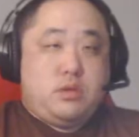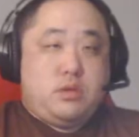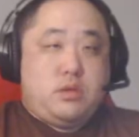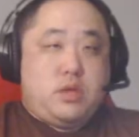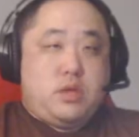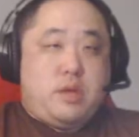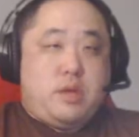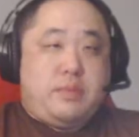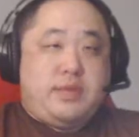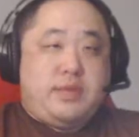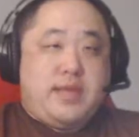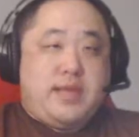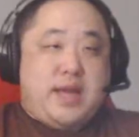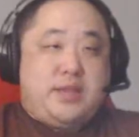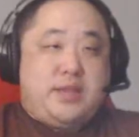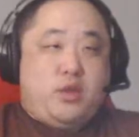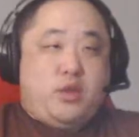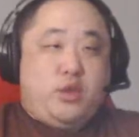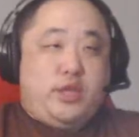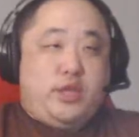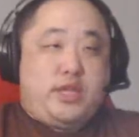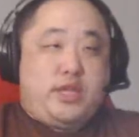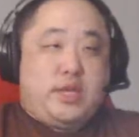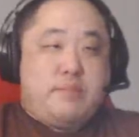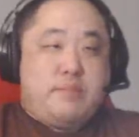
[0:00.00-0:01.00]
I mean, yeah, I know
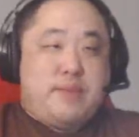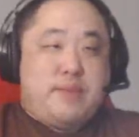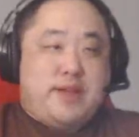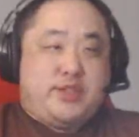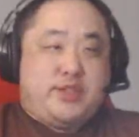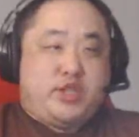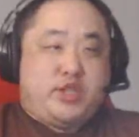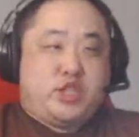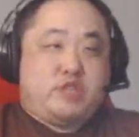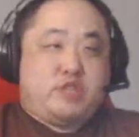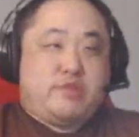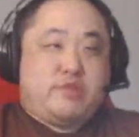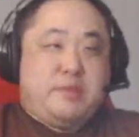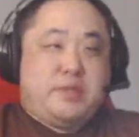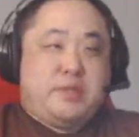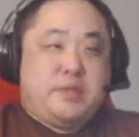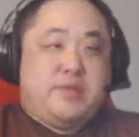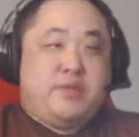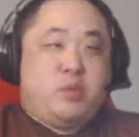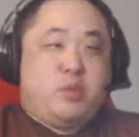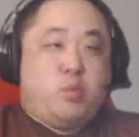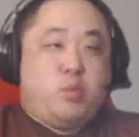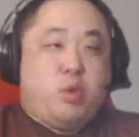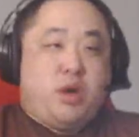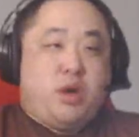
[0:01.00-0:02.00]
you can come back to the slums if
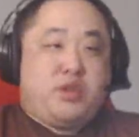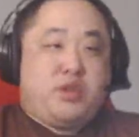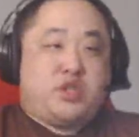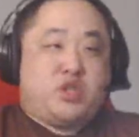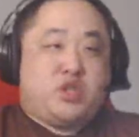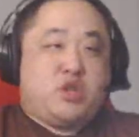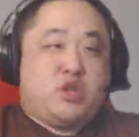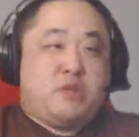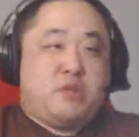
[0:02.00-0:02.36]
you want to,